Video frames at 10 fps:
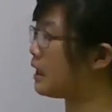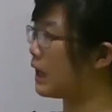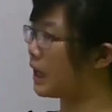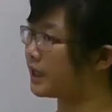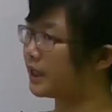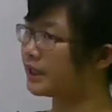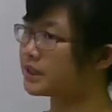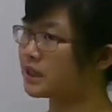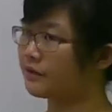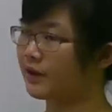alkenes
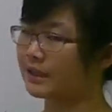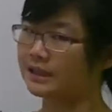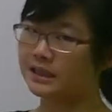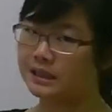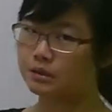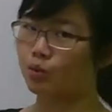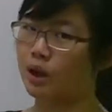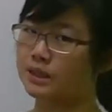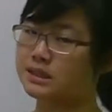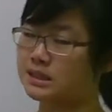have at least
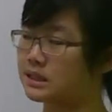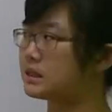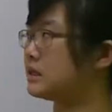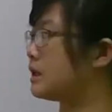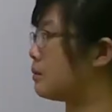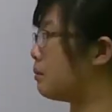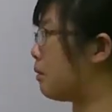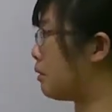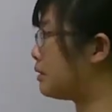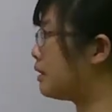one CC double
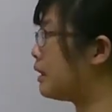bond,